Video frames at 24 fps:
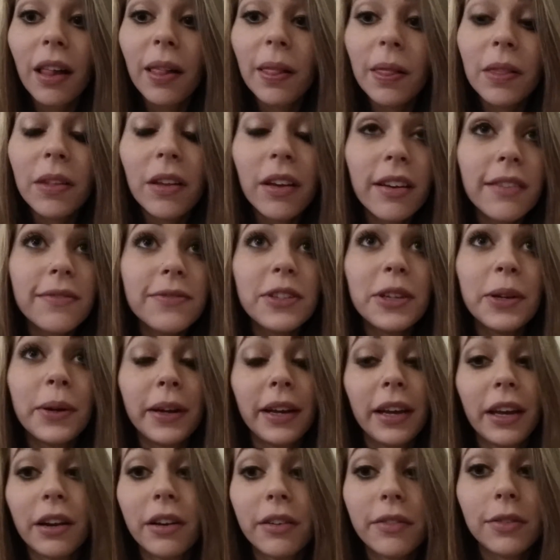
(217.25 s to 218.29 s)
I love
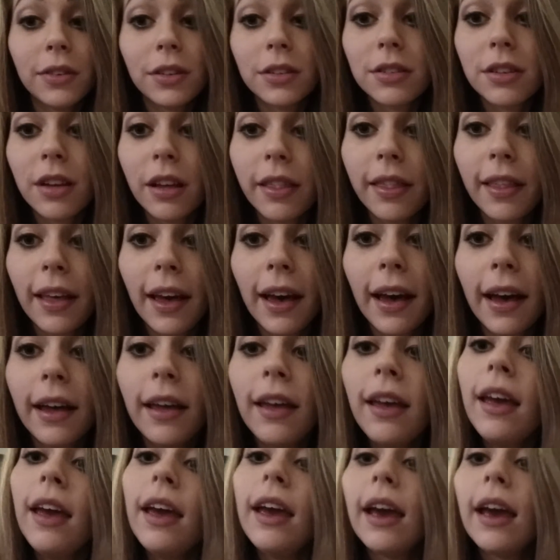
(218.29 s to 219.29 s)
doing intervals on that,